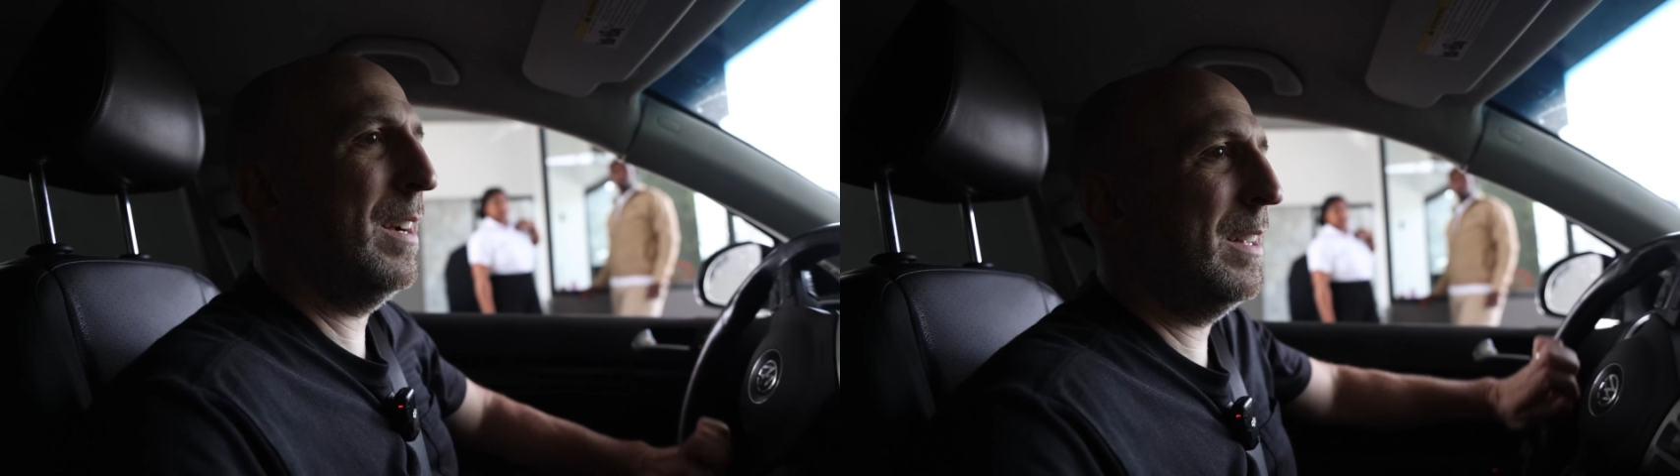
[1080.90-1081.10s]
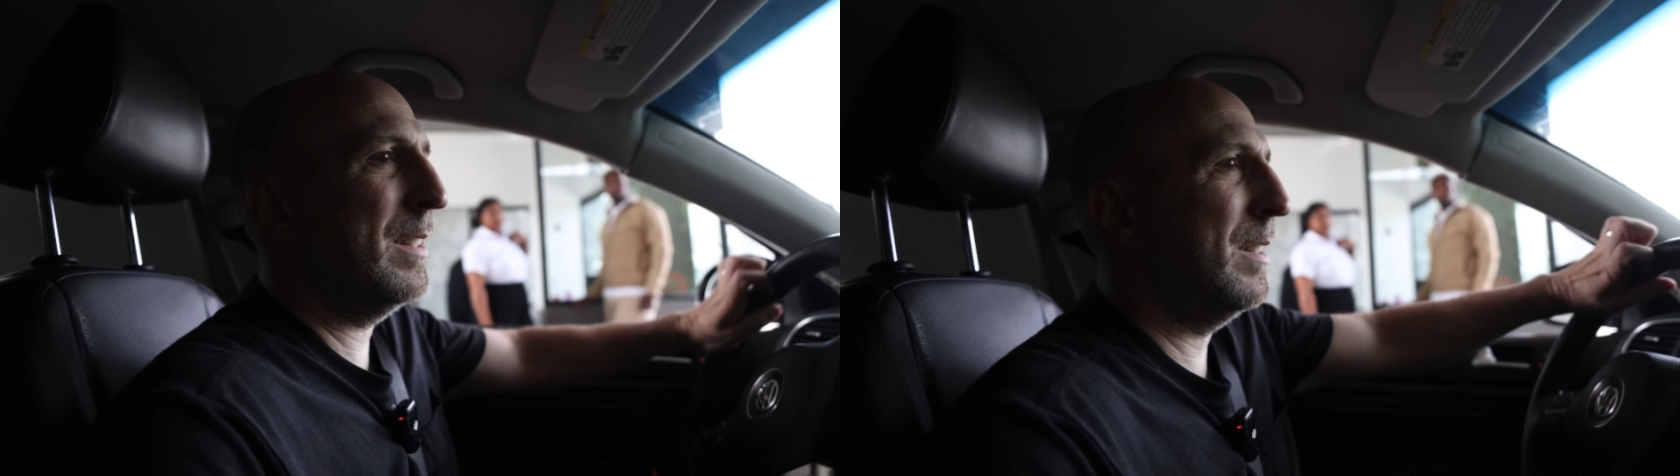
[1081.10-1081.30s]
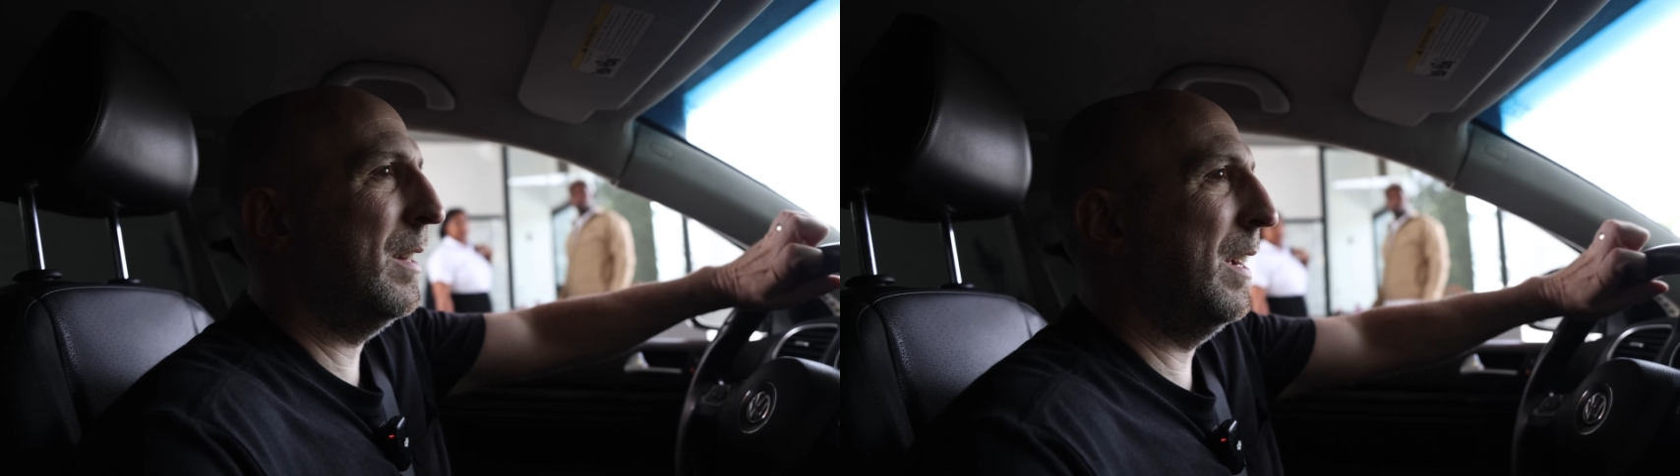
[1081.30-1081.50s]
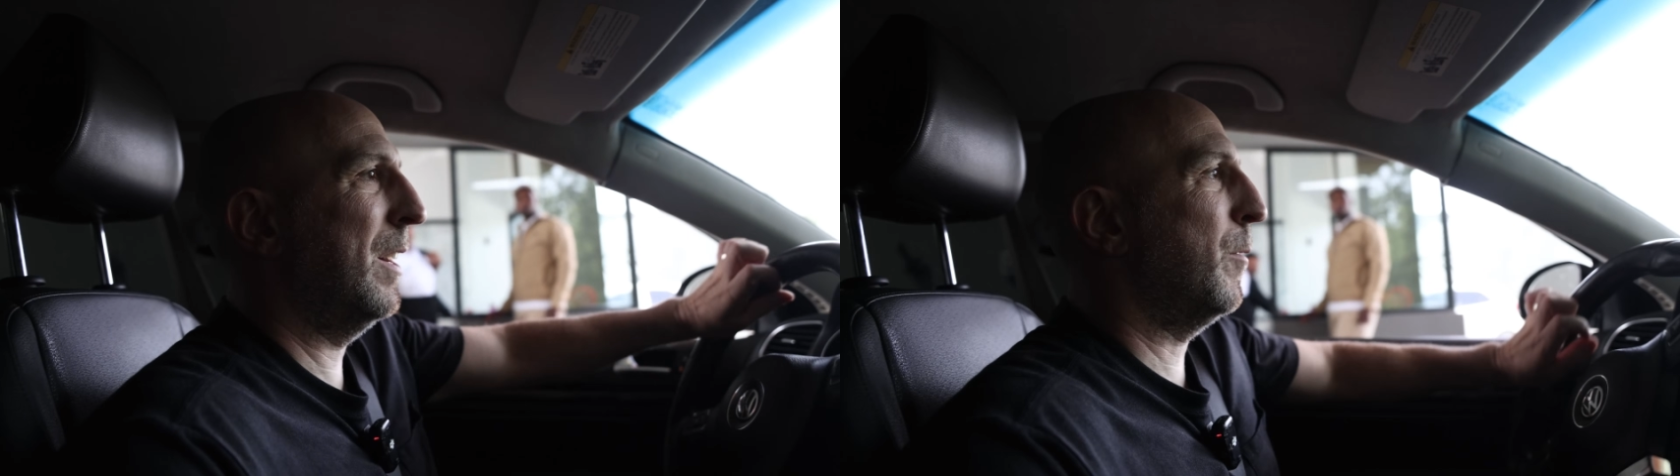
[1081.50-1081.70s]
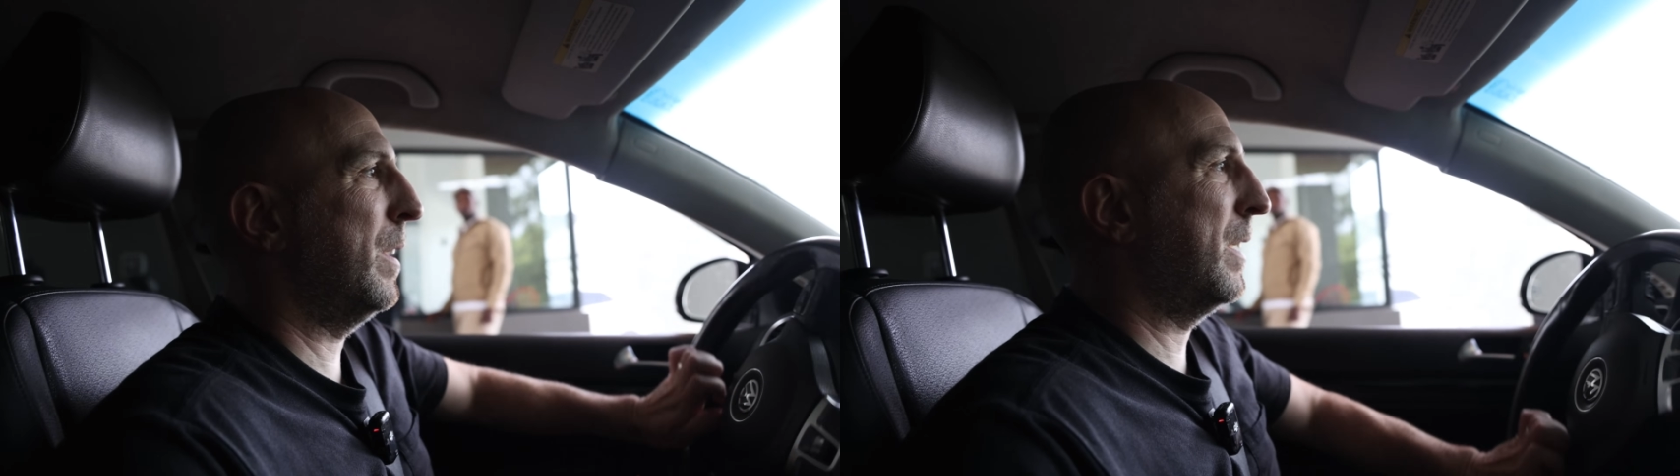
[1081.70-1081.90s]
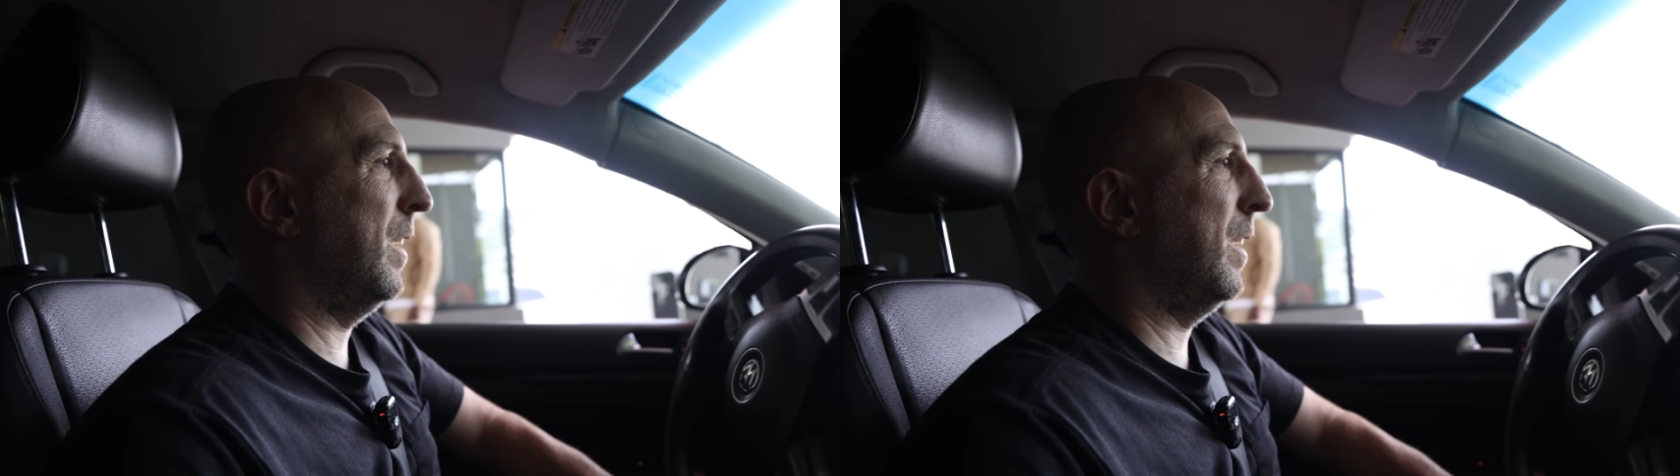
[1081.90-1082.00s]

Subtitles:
right, there we